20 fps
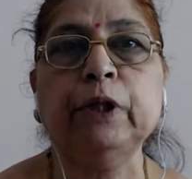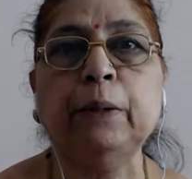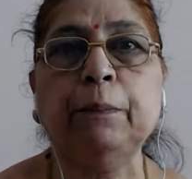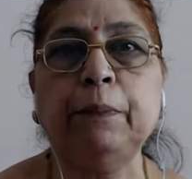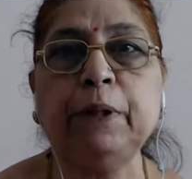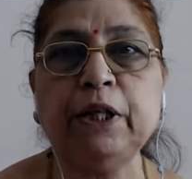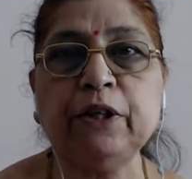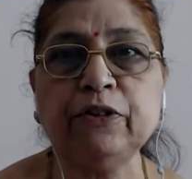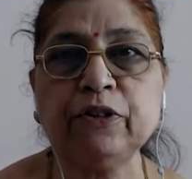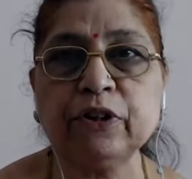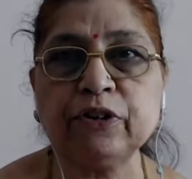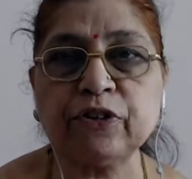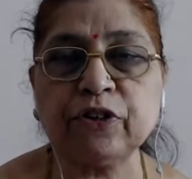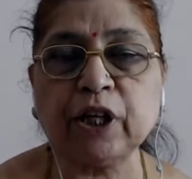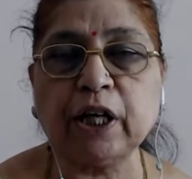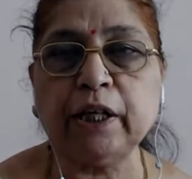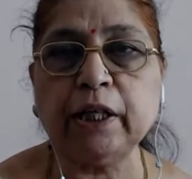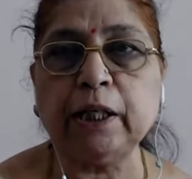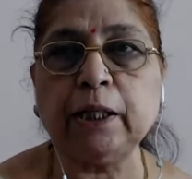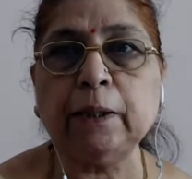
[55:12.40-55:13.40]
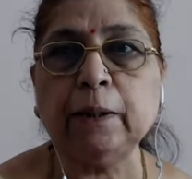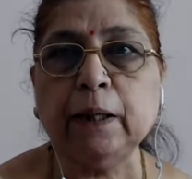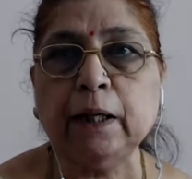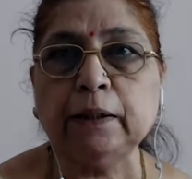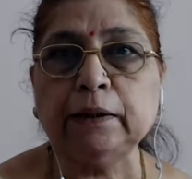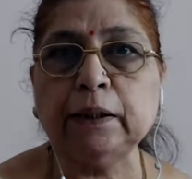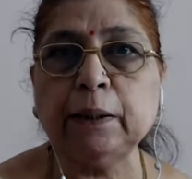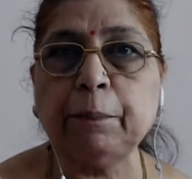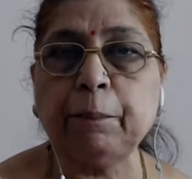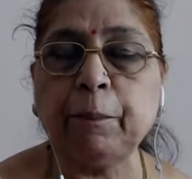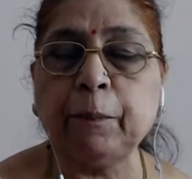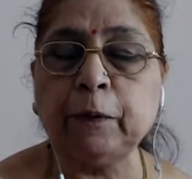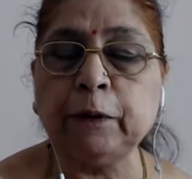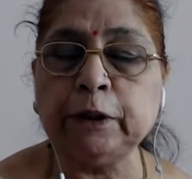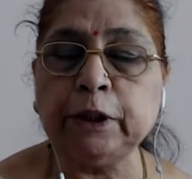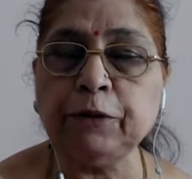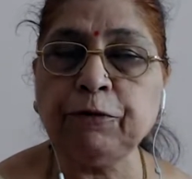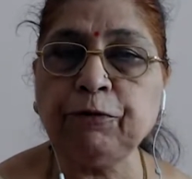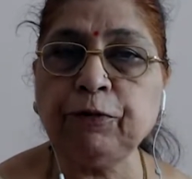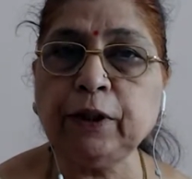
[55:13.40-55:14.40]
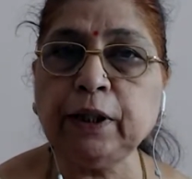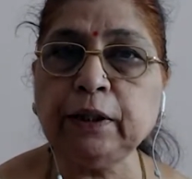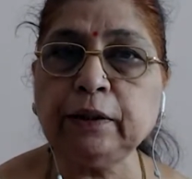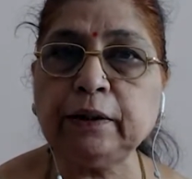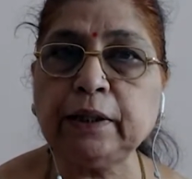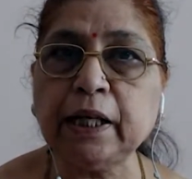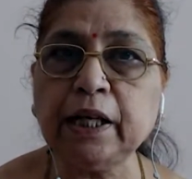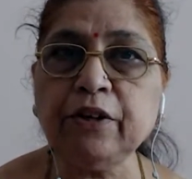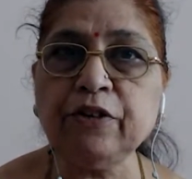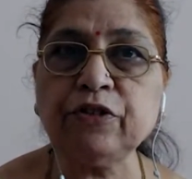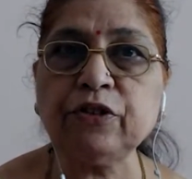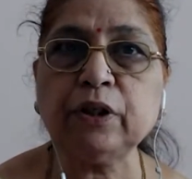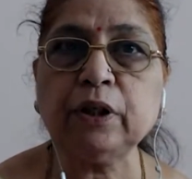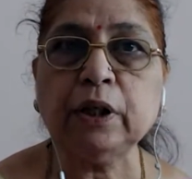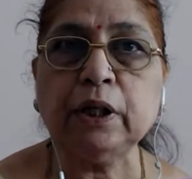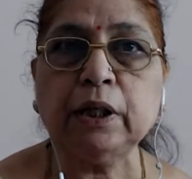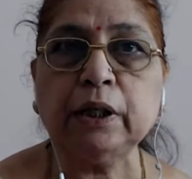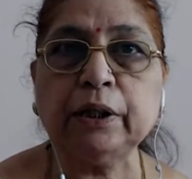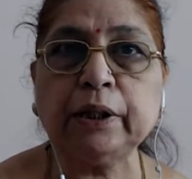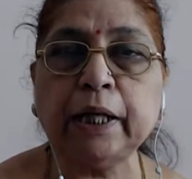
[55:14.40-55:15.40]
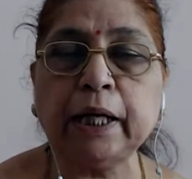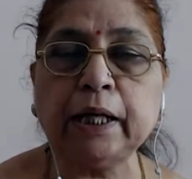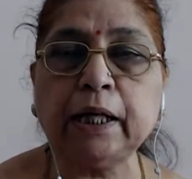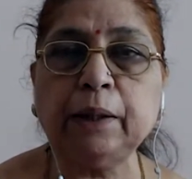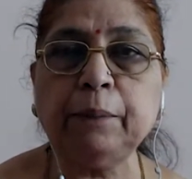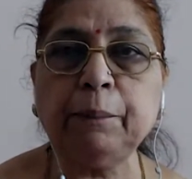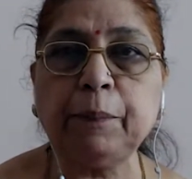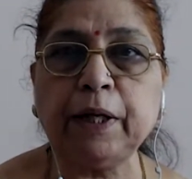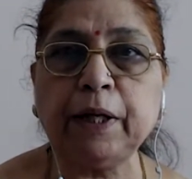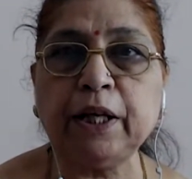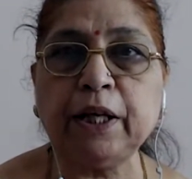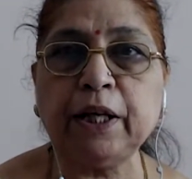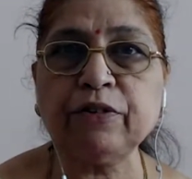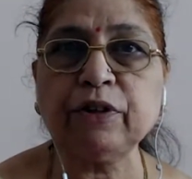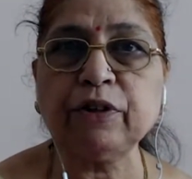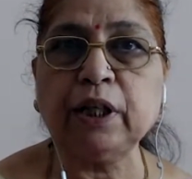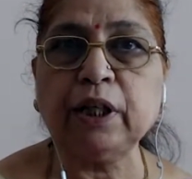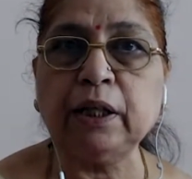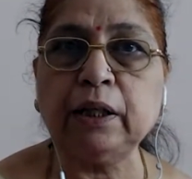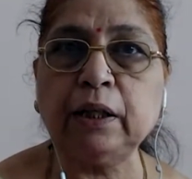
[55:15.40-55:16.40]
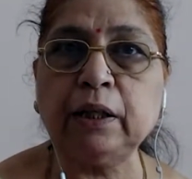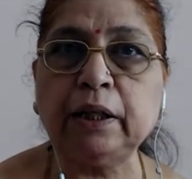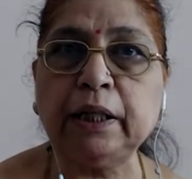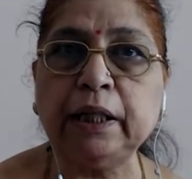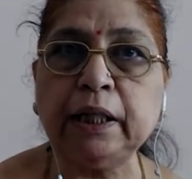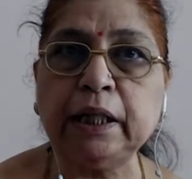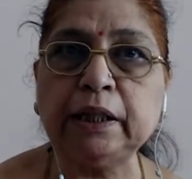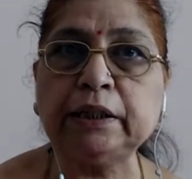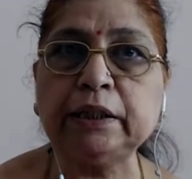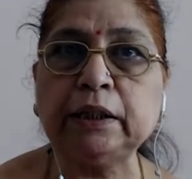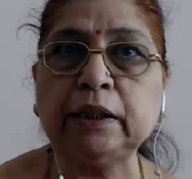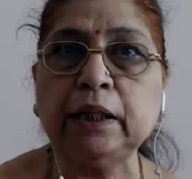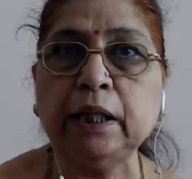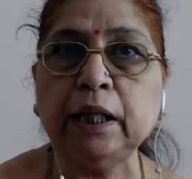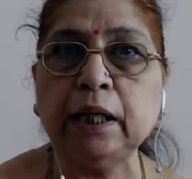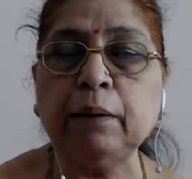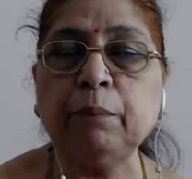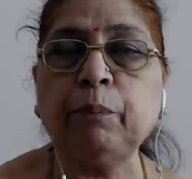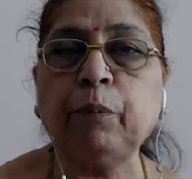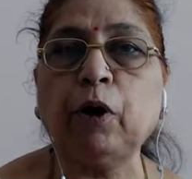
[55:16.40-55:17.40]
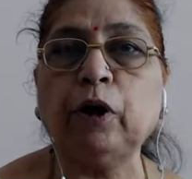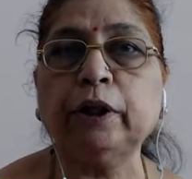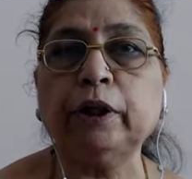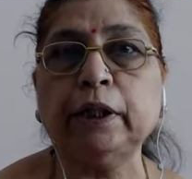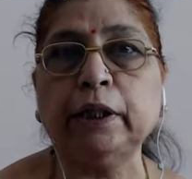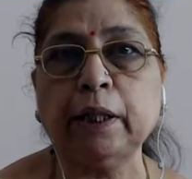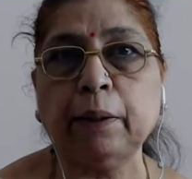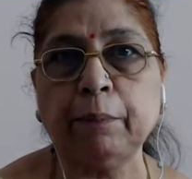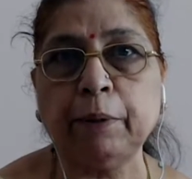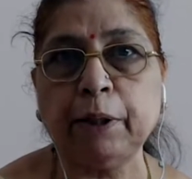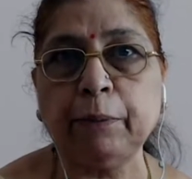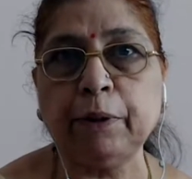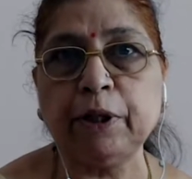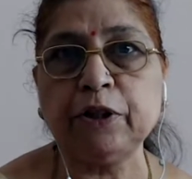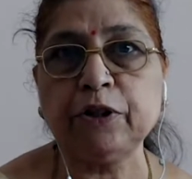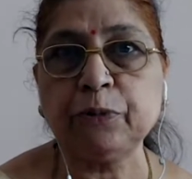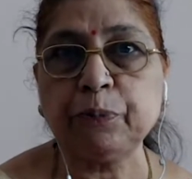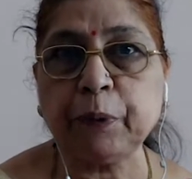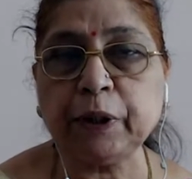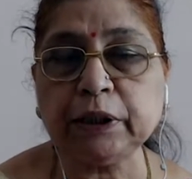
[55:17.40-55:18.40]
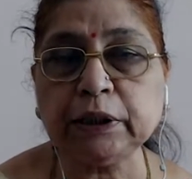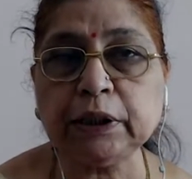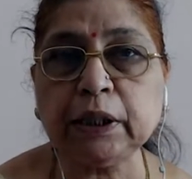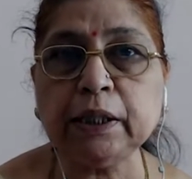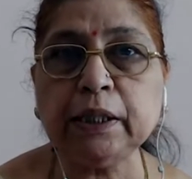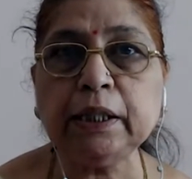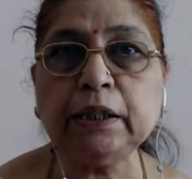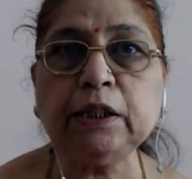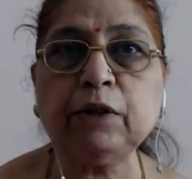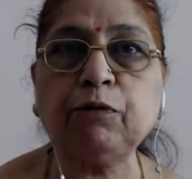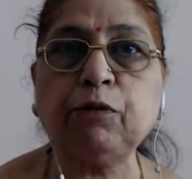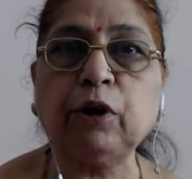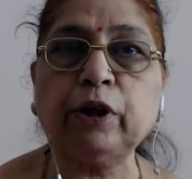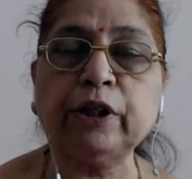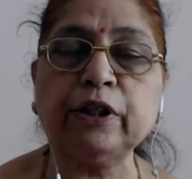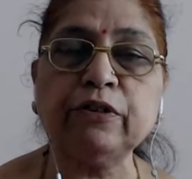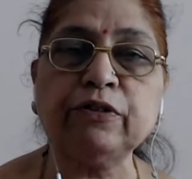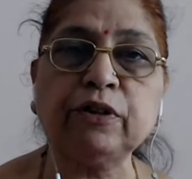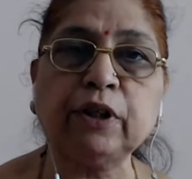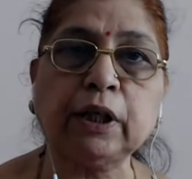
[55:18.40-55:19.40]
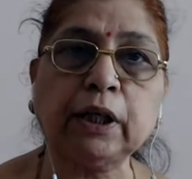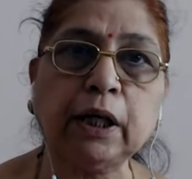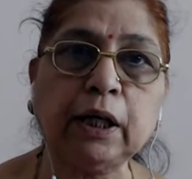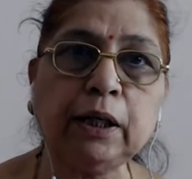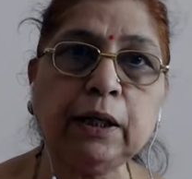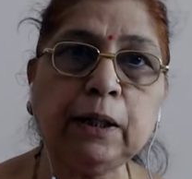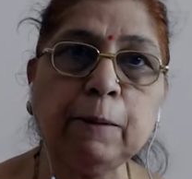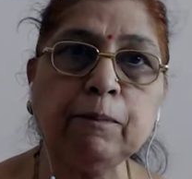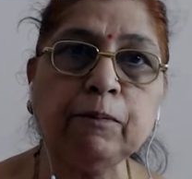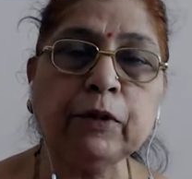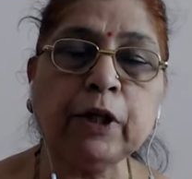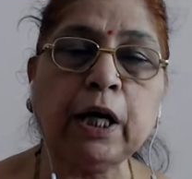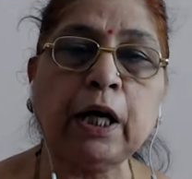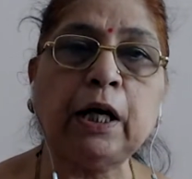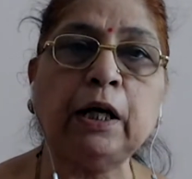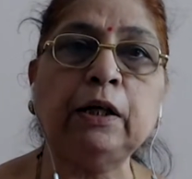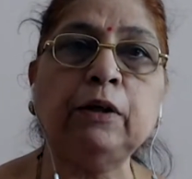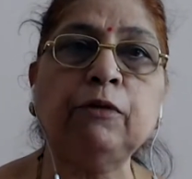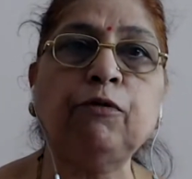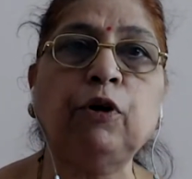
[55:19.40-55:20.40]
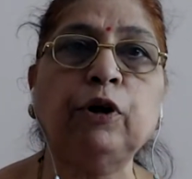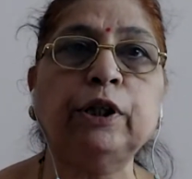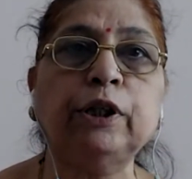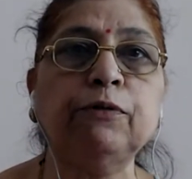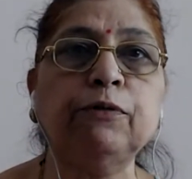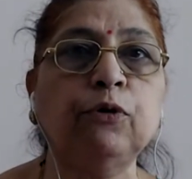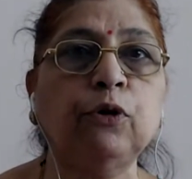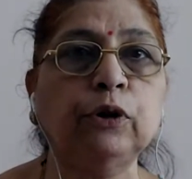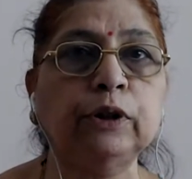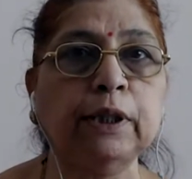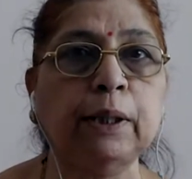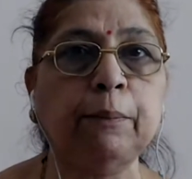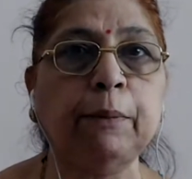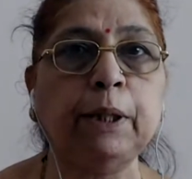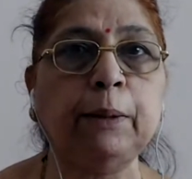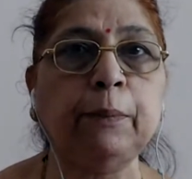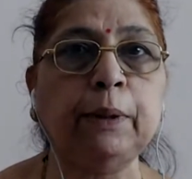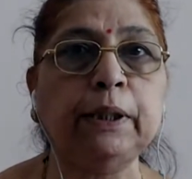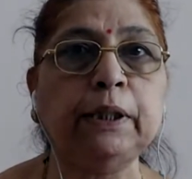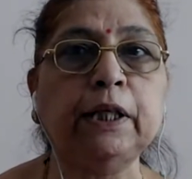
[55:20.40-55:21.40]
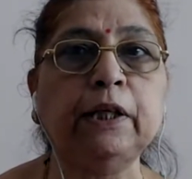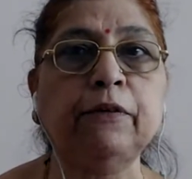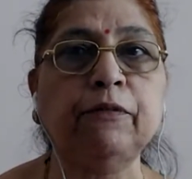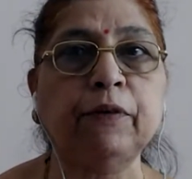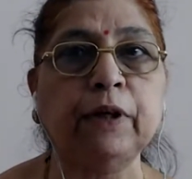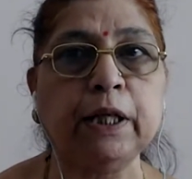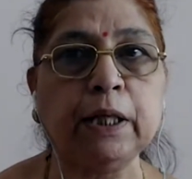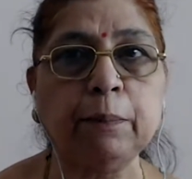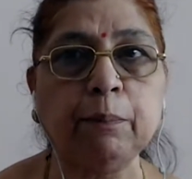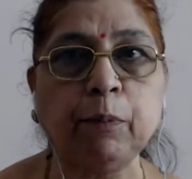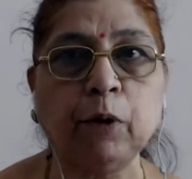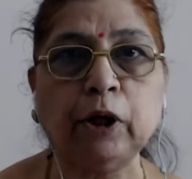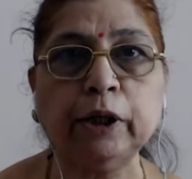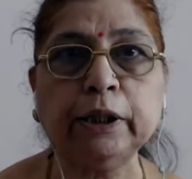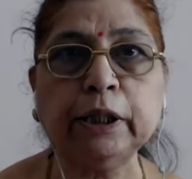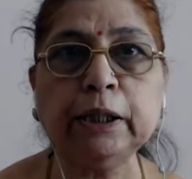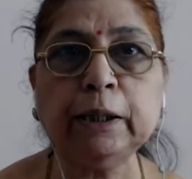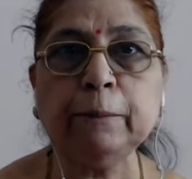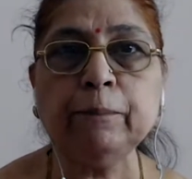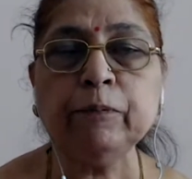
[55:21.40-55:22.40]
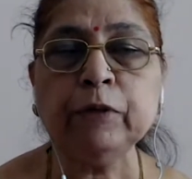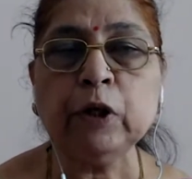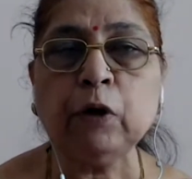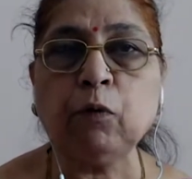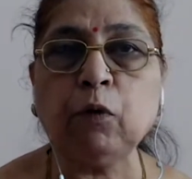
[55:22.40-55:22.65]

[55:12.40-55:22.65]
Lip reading: please study the different things taken place in each important amendment, especially the 42nd and 44th Amendment are very important.